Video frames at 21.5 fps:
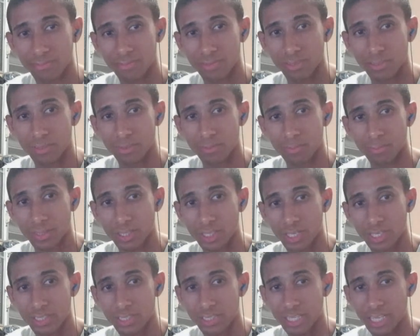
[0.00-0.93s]

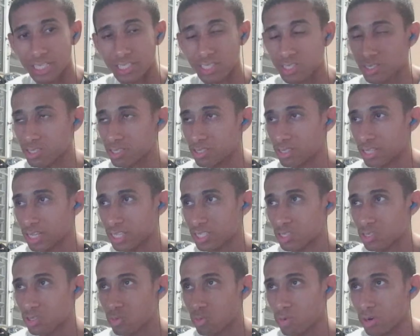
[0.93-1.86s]
because
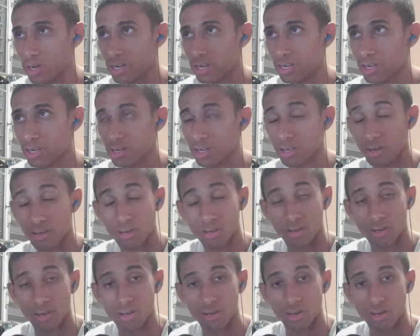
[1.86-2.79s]
that's where
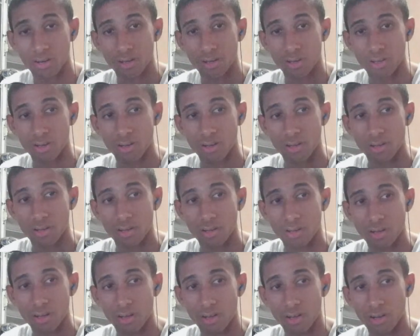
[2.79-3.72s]

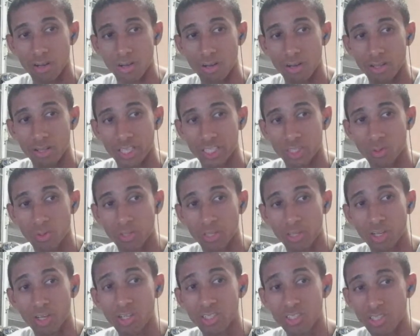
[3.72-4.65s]
the
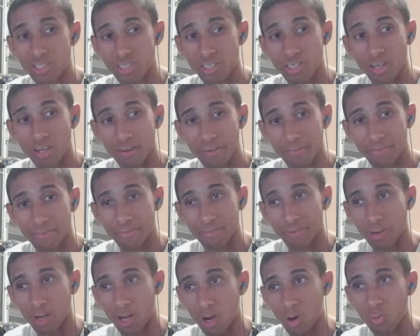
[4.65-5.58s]
good stuff
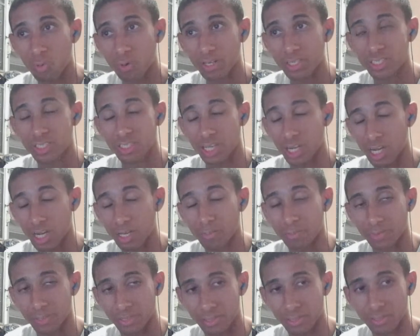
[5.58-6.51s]
always
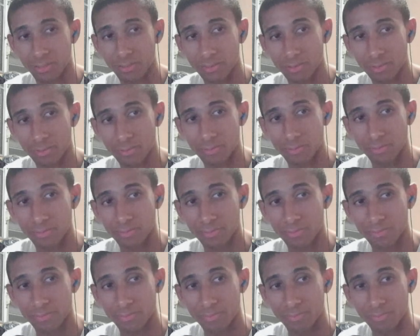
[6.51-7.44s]
comes.
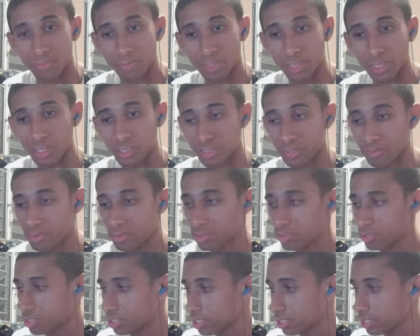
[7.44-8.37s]
Because if you
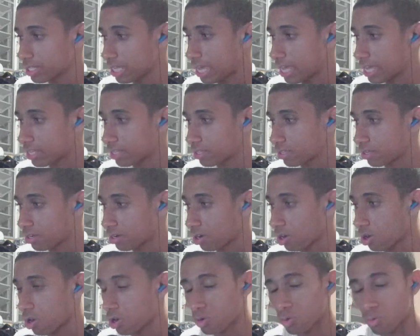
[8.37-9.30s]
see that a
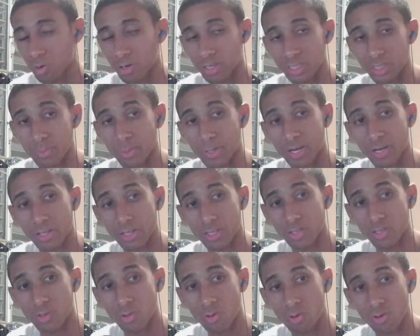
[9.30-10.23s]
hardware is better than
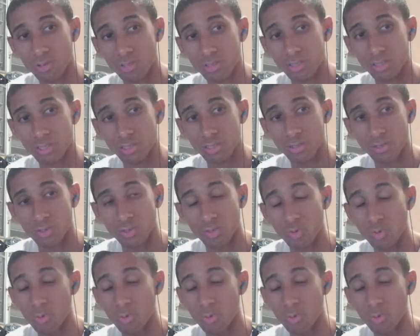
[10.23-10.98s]
yours, you